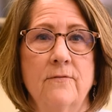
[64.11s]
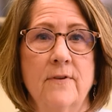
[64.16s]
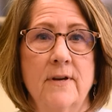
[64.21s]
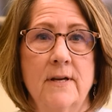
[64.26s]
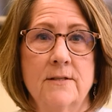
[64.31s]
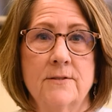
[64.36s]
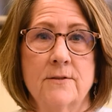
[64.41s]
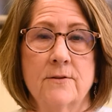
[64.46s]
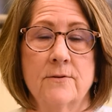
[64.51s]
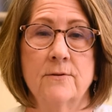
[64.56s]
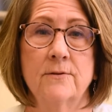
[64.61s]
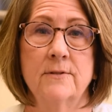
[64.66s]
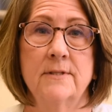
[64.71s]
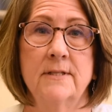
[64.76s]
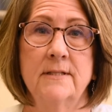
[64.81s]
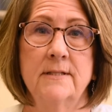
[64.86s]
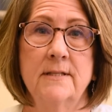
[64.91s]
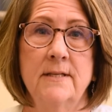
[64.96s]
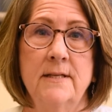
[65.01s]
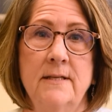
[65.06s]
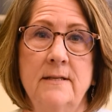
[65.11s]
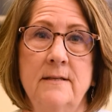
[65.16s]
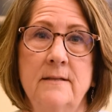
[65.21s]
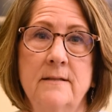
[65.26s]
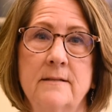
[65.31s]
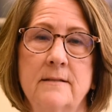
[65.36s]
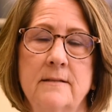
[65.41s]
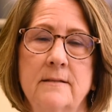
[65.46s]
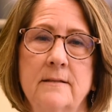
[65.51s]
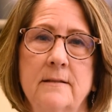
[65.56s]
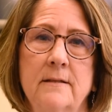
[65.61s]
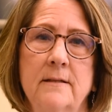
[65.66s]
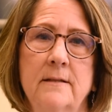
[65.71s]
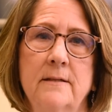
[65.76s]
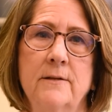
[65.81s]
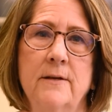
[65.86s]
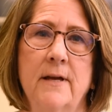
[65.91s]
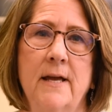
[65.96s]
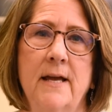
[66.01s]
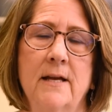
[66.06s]
vascular disease,
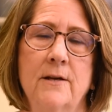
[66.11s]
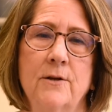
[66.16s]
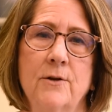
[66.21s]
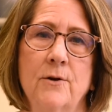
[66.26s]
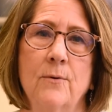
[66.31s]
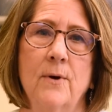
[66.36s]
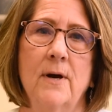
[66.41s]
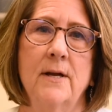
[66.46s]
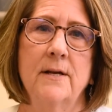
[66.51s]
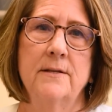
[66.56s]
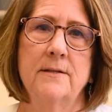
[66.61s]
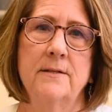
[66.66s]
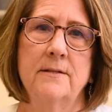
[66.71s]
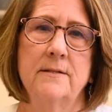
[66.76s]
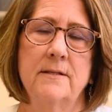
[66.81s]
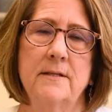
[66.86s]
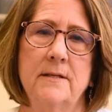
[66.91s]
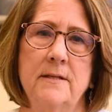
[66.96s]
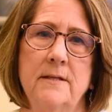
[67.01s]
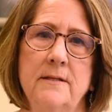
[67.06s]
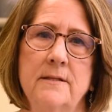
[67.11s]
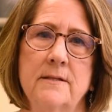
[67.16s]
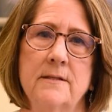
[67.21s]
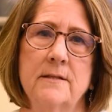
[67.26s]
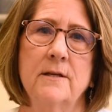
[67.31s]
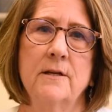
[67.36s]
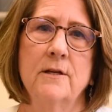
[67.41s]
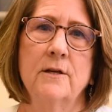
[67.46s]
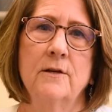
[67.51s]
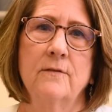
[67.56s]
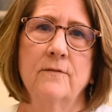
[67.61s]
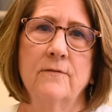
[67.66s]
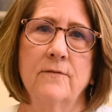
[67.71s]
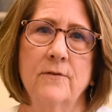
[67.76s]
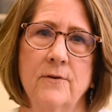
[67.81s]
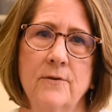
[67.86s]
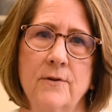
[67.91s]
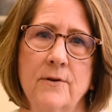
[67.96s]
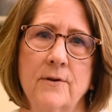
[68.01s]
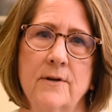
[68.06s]
and carotid disease,
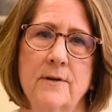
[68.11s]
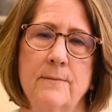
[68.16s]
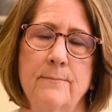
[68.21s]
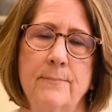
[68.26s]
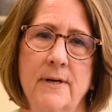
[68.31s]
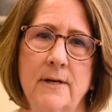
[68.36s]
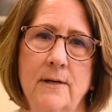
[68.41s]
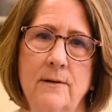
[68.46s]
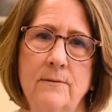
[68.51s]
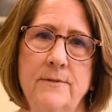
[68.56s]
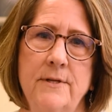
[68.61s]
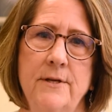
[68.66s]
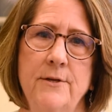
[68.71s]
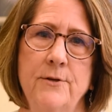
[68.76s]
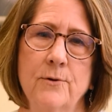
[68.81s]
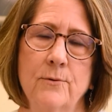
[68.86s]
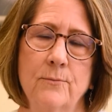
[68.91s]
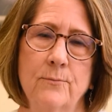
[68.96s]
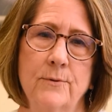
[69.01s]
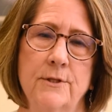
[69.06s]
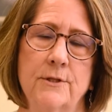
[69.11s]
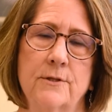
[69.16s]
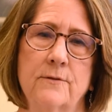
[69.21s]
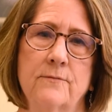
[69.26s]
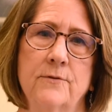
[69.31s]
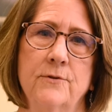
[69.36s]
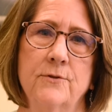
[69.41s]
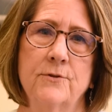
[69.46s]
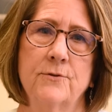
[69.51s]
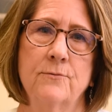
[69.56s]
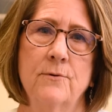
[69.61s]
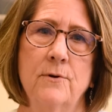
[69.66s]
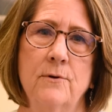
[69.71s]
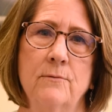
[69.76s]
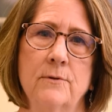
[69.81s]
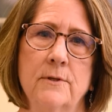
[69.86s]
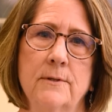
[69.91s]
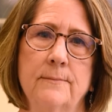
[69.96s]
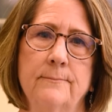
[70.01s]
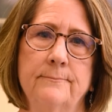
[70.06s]
further compounding your risk for
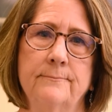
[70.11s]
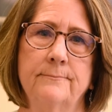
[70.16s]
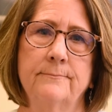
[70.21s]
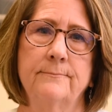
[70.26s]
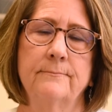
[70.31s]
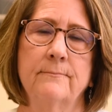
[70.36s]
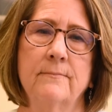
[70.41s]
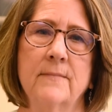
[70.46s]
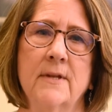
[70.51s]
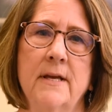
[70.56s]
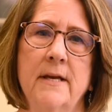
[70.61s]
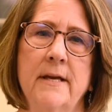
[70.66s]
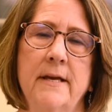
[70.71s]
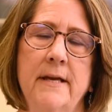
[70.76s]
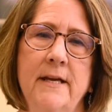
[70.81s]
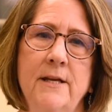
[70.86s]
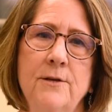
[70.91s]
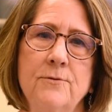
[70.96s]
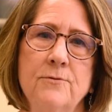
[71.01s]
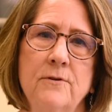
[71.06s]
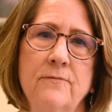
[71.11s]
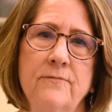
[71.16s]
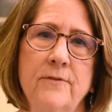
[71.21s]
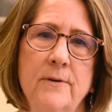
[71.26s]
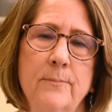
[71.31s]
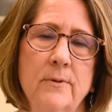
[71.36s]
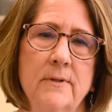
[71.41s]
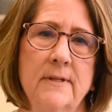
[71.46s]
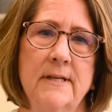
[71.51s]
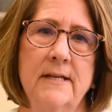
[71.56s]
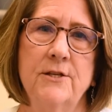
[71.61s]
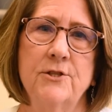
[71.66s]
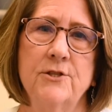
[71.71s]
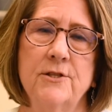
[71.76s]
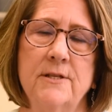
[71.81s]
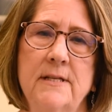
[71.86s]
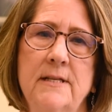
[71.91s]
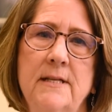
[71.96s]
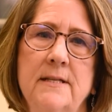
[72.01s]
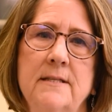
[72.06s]
stroke. Atrial
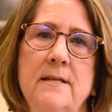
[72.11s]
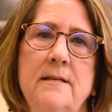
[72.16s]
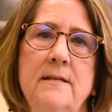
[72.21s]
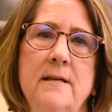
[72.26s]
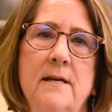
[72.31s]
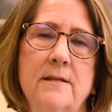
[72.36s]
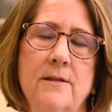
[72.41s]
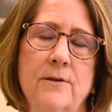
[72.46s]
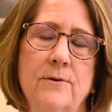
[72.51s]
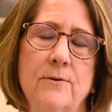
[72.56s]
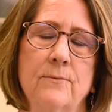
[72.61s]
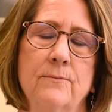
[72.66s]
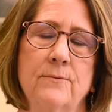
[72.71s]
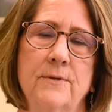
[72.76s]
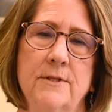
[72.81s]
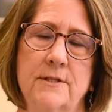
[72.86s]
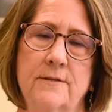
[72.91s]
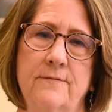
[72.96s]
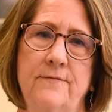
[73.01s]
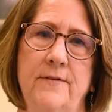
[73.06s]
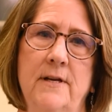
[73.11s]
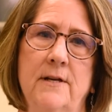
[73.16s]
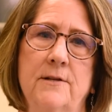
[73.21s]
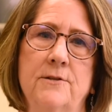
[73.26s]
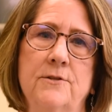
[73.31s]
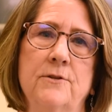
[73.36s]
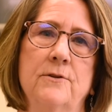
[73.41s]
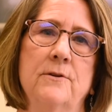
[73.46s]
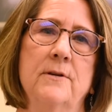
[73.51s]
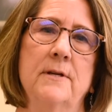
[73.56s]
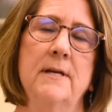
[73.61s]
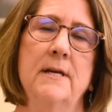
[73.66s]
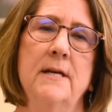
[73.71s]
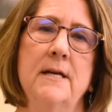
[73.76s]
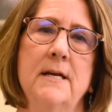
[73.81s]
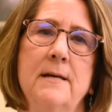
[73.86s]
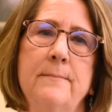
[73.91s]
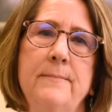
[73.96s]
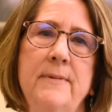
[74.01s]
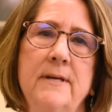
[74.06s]
fibrillation is another risk factor
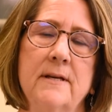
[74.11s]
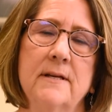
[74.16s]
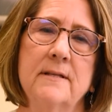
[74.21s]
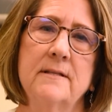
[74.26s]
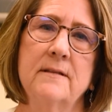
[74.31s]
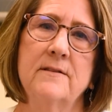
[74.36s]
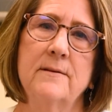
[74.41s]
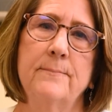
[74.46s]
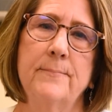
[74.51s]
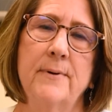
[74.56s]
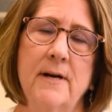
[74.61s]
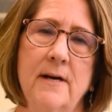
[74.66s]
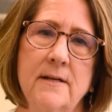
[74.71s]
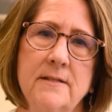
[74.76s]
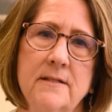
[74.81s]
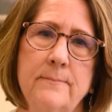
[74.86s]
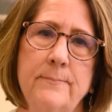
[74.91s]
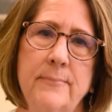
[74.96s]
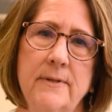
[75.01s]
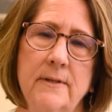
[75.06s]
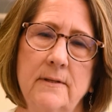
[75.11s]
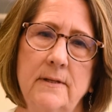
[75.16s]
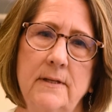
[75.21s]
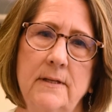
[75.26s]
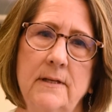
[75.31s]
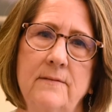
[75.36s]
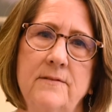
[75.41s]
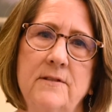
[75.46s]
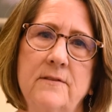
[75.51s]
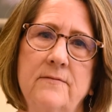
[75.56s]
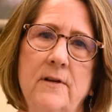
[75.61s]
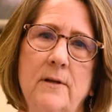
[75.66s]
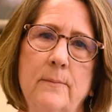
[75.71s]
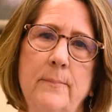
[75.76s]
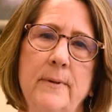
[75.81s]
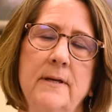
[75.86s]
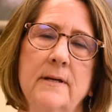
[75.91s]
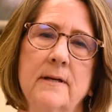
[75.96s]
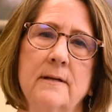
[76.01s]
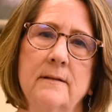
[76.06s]
because of the possibility of
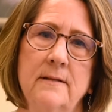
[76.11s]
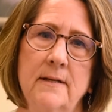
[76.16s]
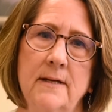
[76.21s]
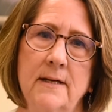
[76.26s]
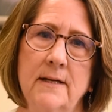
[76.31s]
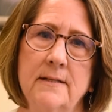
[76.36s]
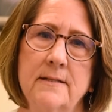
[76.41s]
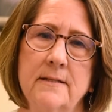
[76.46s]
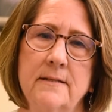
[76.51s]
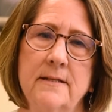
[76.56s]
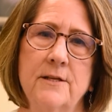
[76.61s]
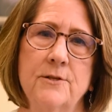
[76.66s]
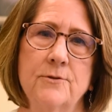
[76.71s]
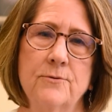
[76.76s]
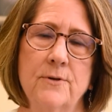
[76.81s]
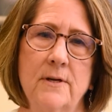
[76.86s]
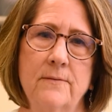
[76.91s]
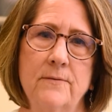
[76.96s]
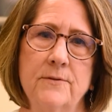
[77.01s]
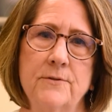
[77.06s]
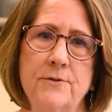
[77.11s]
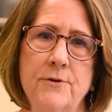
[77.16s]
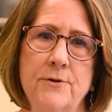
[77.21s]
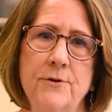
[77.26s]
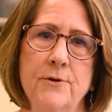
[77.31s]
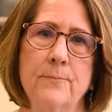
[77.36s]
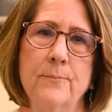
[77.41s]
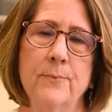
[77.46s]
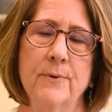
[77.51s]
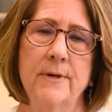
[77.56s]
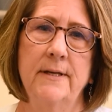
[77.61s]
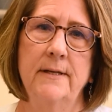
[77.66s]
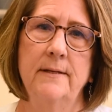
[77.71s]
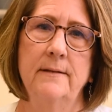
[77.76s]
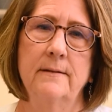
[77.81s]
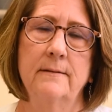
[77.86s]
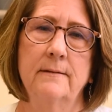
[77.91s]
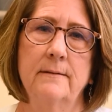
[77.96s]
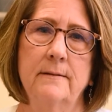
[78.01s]
developing a clot that travels to your brain.